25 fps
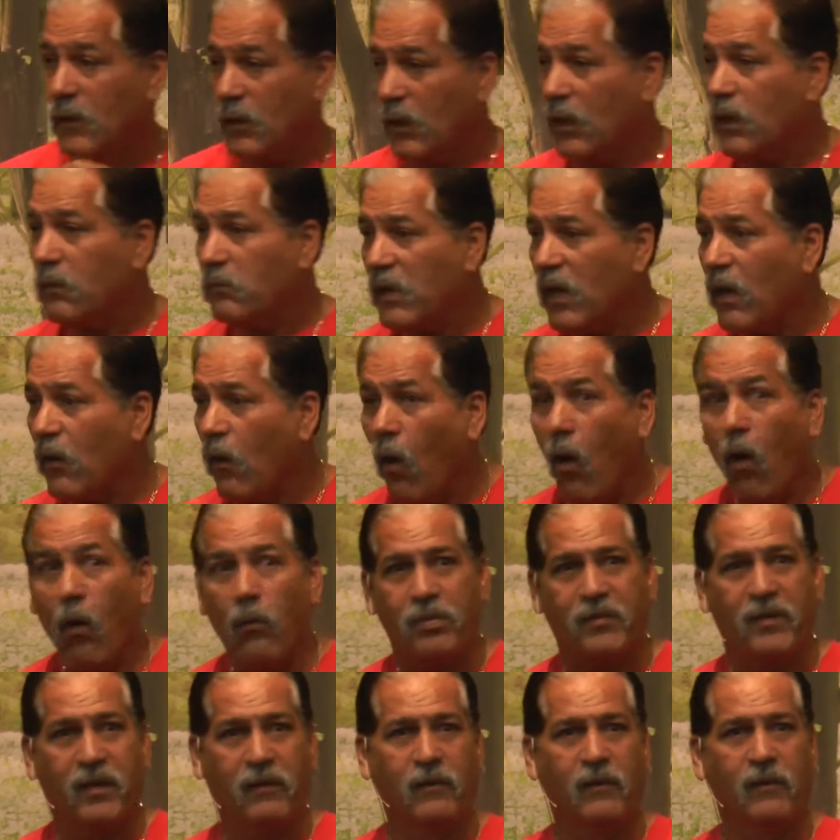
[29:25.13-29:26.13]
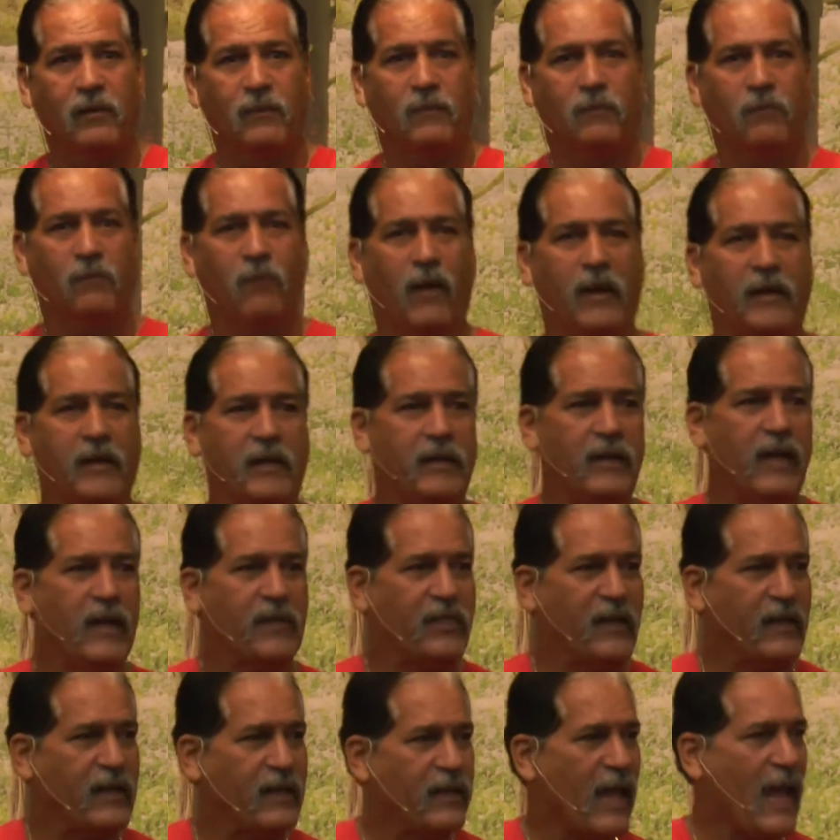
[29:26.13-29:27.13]
Amen. Oh, why didn't I
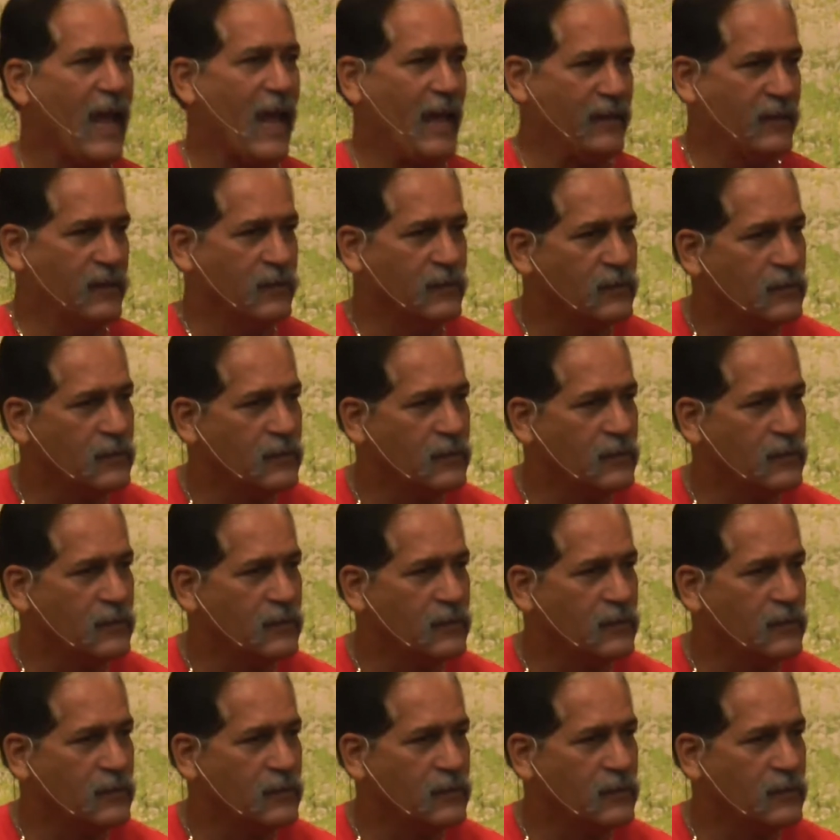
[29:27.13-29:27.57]
think of that?